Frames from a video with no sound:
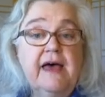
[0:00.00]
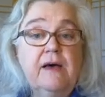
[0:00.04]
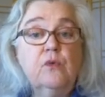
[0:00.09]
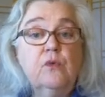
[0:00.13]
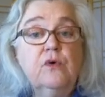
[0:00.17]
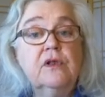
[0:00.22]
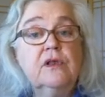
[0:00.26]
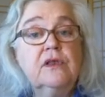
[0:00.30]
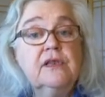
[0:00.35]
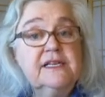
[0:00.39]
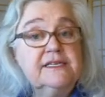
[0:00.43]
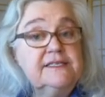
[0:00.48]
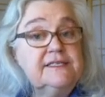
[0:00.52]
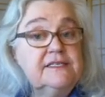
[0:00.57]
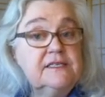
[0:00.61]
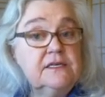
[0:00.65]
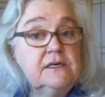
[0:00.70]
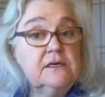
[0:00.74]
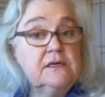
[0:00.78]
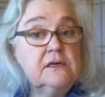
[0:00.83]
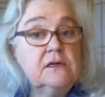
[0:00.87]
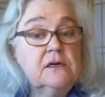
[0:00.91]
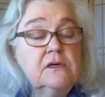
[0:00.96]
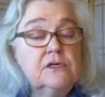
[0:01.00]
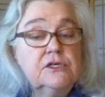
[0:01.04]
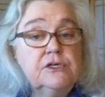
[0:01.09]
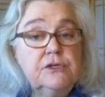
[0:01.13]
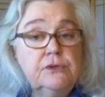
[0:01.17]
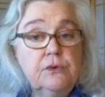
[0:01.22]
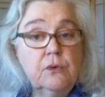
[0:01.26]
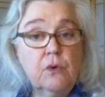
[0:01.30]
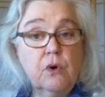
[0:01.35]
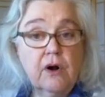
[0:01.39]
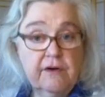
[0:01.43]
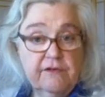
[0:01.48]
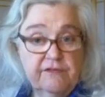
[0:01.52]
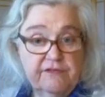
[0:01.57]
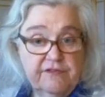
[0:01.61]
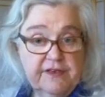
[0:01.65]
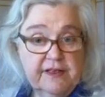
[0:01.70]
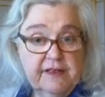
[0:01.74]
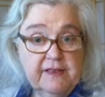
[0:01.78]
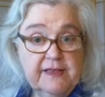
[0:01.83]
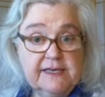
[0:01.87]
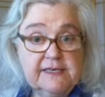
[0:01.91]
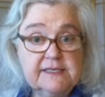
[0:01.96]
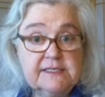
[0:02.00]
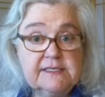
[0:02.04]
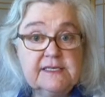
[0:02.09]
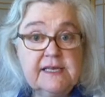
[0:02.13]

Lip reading: will listen to our feelings,